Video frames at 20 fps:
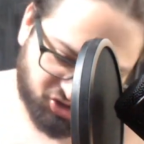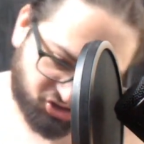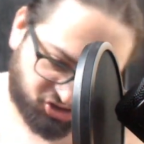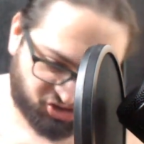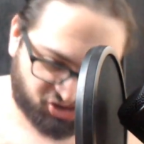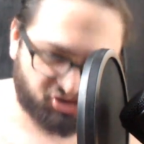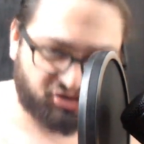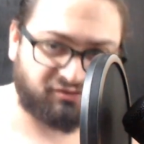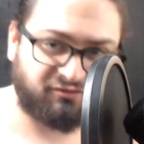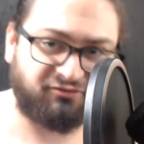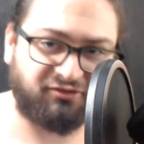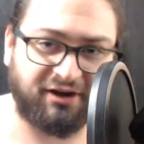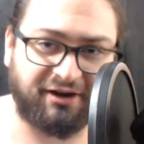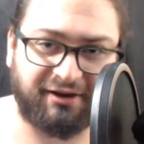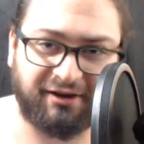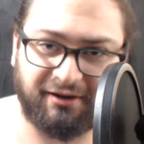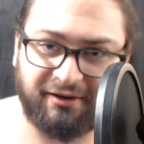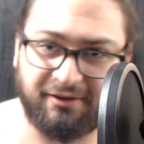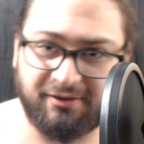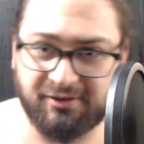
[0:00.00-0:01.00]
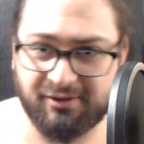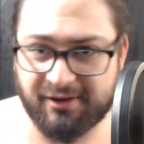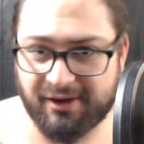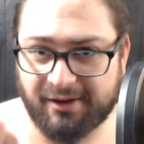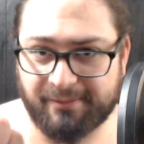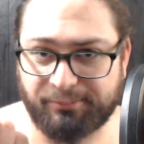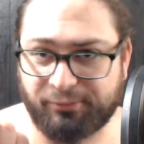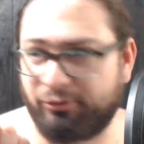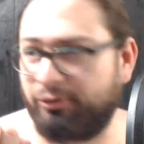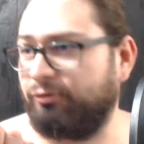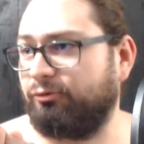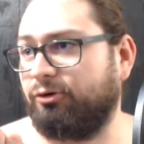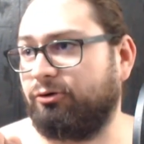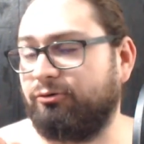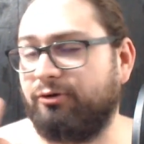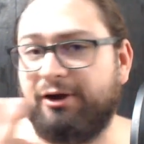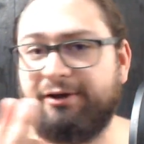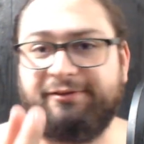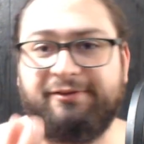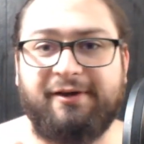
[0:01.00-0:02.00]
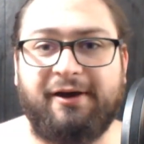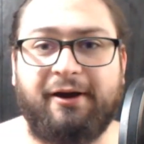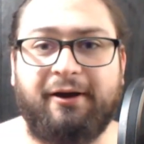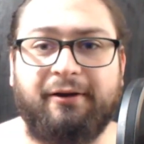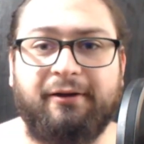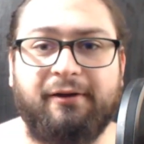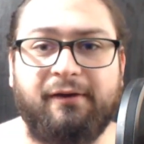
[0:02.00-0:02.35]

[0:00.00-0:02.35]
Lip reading: fucking, and you got a pre-roll right there.